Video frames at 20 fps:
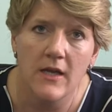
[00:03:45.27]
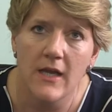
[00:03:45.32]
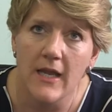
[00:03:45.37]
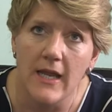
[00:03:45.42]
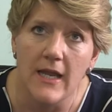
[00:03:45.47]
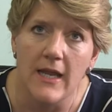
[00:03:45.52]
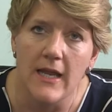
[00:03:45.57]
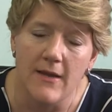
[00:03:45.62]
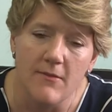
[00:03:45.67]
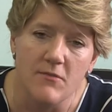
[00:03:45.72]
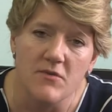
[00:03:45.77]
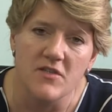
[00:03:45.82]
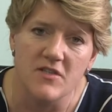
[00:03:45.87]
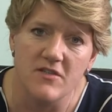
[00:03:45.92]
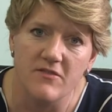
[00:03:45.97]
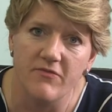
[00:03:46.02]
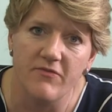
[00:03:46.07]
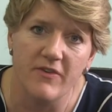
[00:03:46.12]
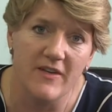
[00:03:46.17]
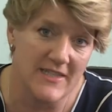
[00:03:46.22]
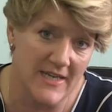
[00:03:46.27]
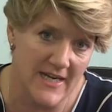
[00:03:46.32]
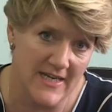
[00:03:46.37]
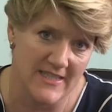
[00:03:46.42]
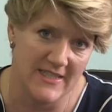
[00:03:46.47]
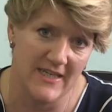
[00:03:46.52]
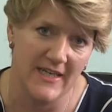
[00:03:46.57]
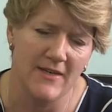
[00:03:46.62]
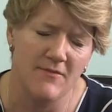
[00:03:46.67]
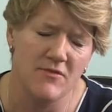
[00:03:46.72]
He was
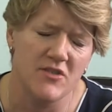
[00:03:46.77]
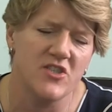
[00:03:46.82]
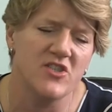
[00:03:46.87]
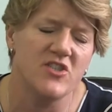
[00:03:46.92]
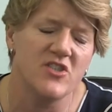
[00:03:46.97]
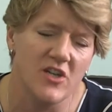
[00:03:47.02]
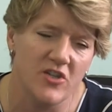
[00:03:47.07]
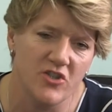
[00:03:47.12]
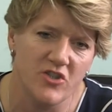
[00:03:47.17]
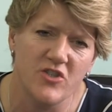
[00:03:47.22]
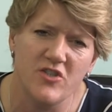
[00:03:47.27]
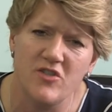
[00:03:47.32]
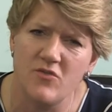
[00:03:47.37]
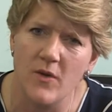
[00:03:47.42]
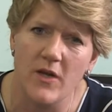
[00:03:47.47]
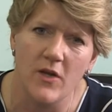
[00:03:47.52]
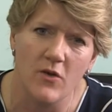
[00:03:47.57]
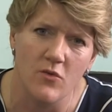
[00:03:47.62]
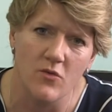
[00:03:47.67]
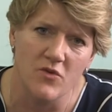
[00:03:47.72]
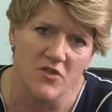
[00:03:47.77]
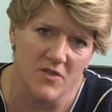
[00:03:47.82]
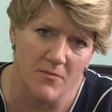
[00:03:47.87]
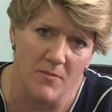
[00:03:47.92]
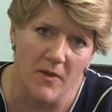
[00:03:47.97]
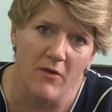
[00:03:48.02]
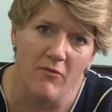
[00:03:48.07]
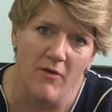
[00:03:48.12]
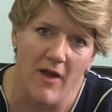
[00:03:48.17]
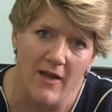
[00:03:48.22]
fantastic, and he was such a sweet horse to
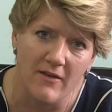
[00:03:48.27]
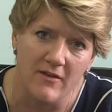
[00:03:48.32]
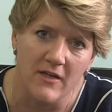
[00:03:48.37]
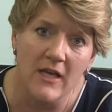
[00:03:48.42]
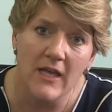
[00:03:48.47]
be around.